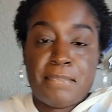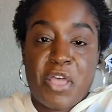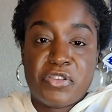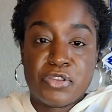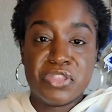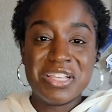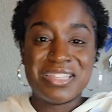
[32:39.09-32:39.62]

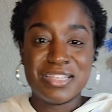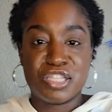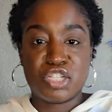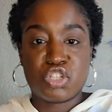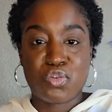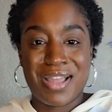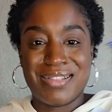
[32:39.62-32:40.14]
So this is the
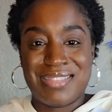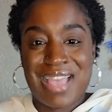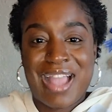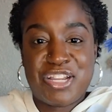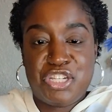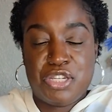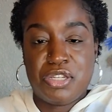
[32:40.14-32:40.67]

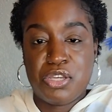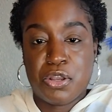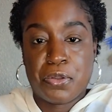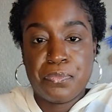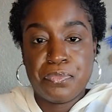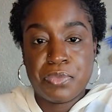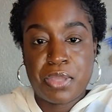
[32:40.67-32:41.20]
transaction here,
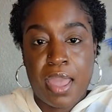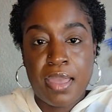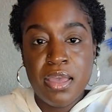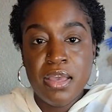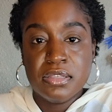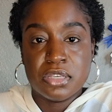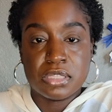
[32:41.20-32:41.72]
okay?
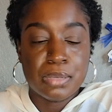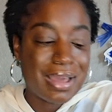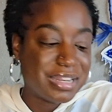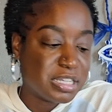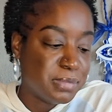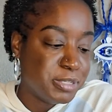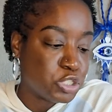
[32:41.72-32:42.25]
So somebody
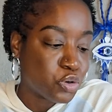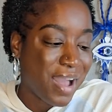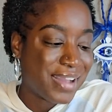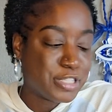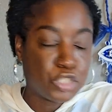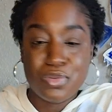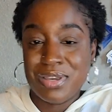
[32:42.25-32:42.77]
could be
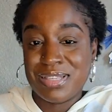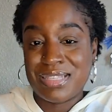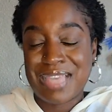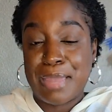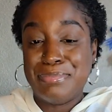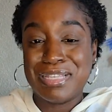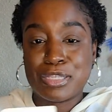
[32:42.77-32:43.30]
trying to
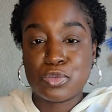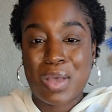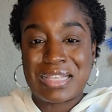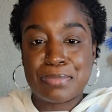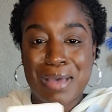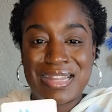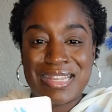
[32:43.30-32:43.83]
escape. This is why
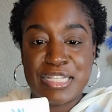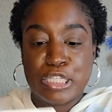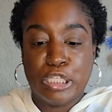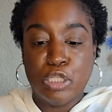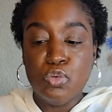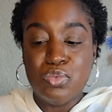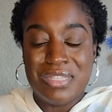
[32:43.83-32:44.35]
somebody is
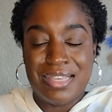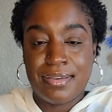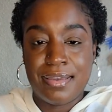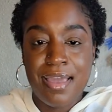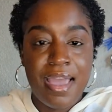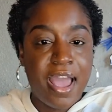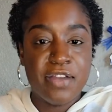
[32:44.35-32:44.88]
losing
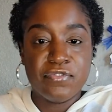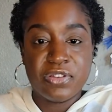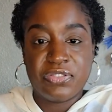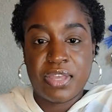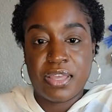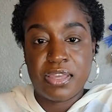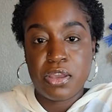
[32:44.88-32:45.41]

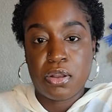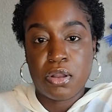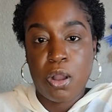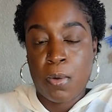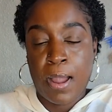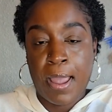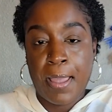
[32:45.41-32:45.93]
everything here,
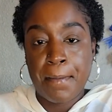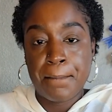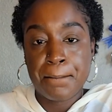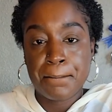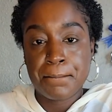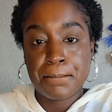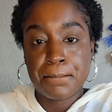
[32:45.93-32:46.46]
all right?
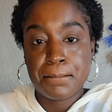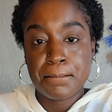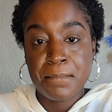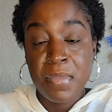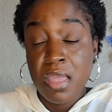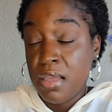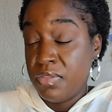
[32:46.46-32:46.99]

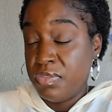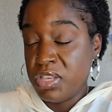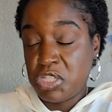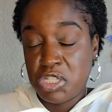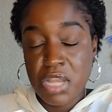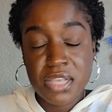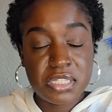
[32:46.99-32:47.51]

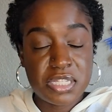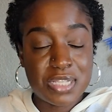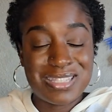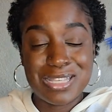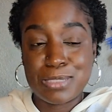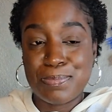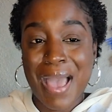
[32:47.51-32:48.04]
This justice,
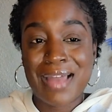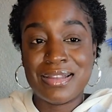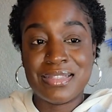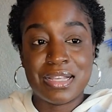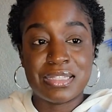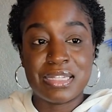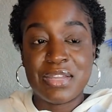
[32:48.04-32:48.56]
this balance
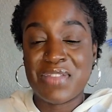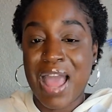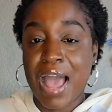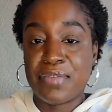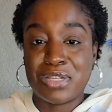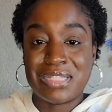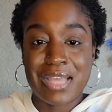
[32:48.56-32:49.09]
doesn't even
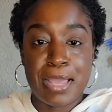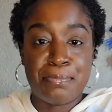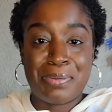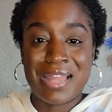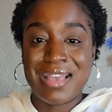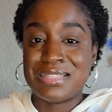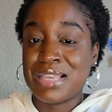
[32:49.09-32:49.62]
have to take
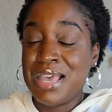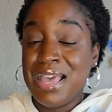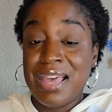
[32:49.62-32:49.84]
place